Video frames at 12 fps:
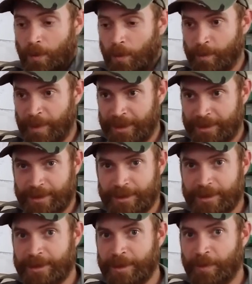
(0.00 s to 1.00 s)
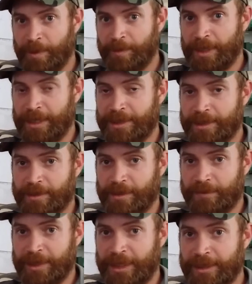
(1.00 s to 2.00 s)
augment existing populations
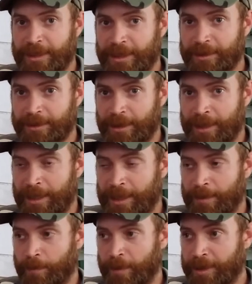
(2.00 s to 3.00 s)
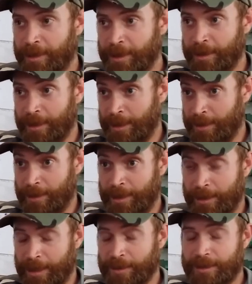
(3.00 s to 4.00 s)
of cheetah um, within and,
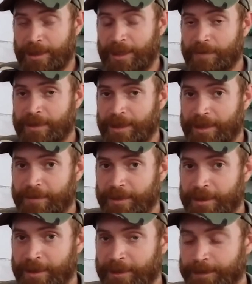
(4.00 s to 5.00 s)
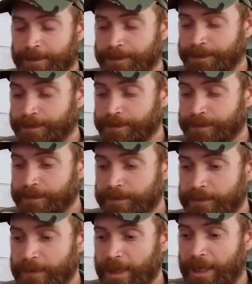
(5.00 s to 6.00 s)
and, outside of South Africa.
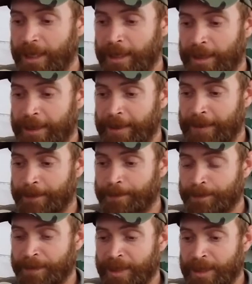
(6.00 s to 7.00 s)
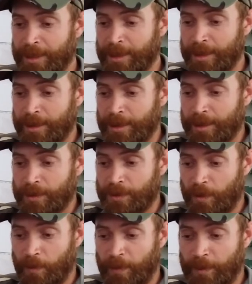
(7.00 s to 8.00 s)
Um,
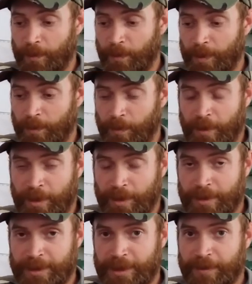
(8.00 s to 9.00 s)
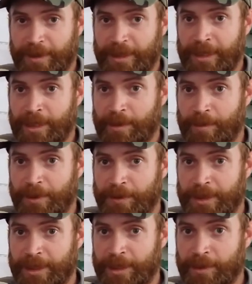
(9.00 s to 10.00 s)
so we will work closely with the
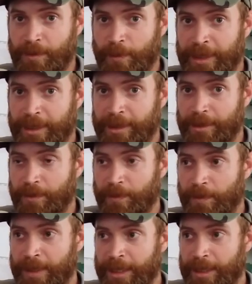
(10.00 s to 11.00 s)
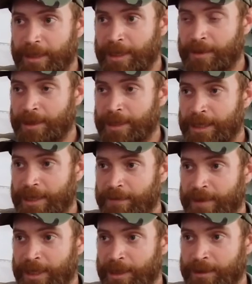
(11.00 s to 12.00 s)
EWT. We, we currently have
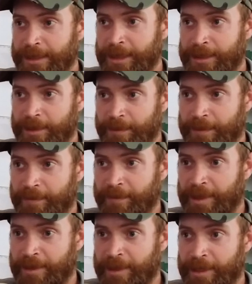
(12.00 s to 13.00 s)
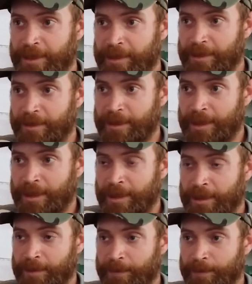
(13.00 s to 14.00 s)
adult cheetah with very
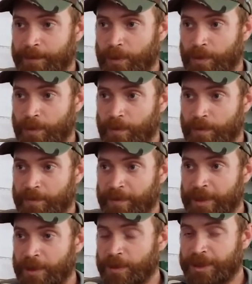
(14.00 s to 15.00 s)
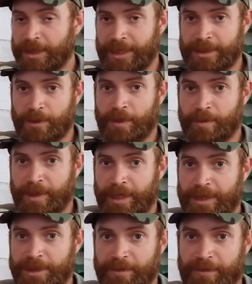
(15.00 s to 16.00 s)
um, a very good genetic
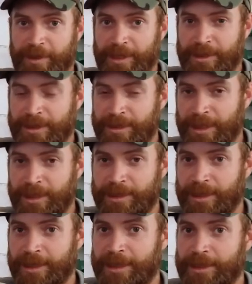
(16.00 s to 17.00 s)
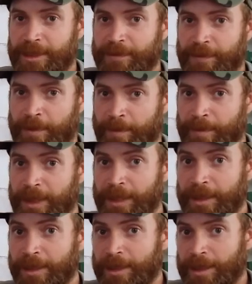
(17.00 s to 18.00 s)
combination, very distinct genetics from
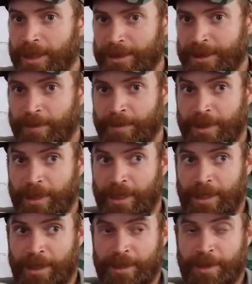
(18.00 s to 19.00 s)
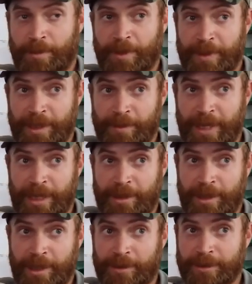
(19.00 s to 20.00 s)
some uh, Namibian
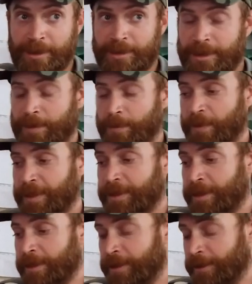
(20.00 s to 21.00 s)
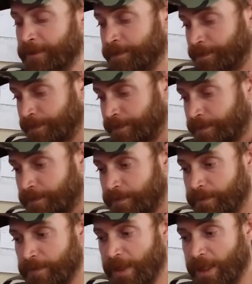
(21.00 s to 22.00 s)
background and some with a,
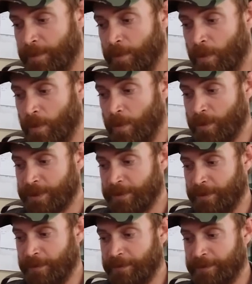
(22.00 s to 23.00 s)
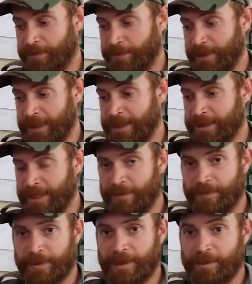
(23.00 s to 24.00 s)
a more sort of East
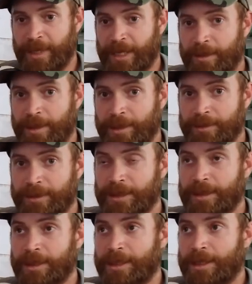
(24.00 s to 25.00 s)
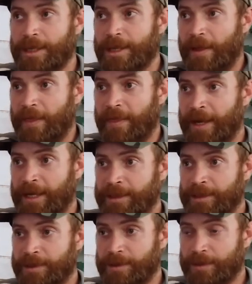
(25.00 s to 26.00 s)
African background that